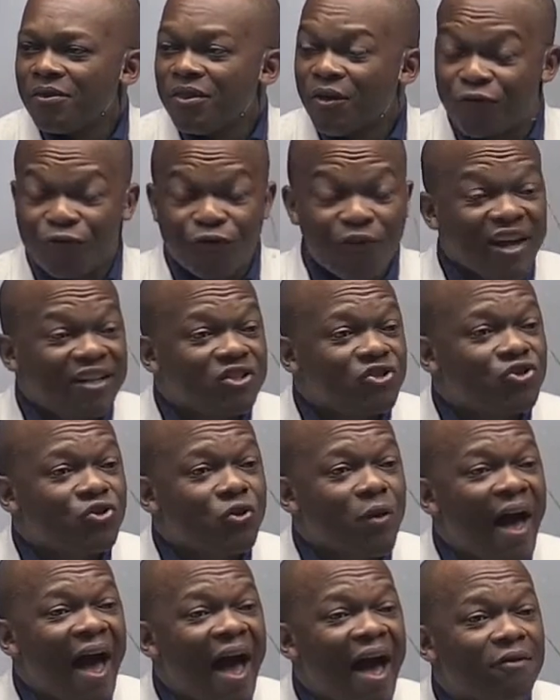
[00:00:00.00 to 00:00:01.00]
The friends
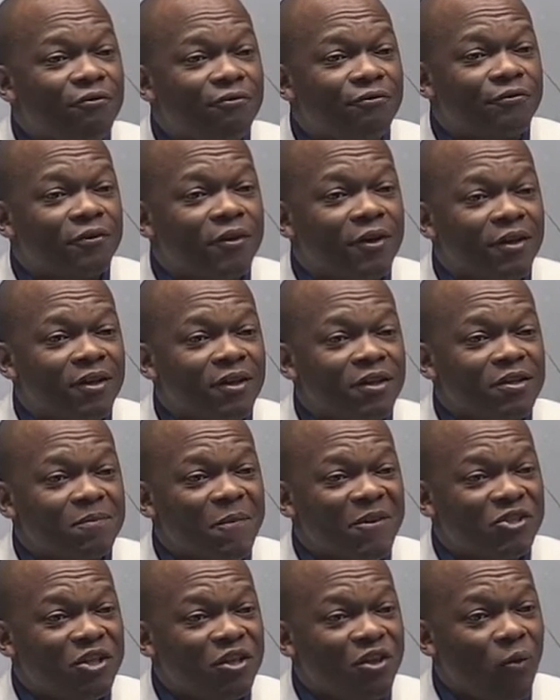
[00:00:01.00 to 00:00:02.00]
you have,
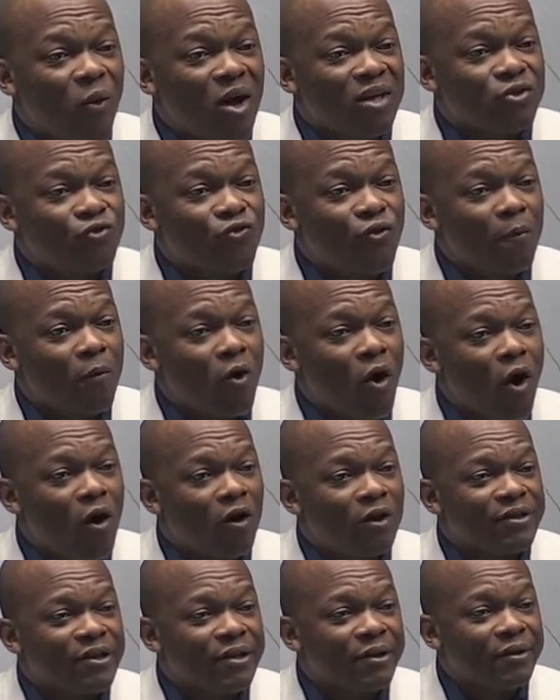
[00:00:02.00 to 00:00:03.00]
especially the ones from
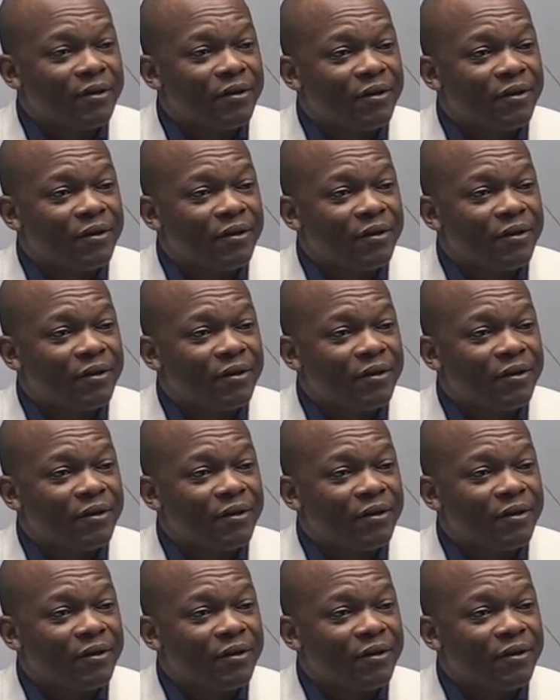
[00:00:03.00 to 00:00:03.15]
God,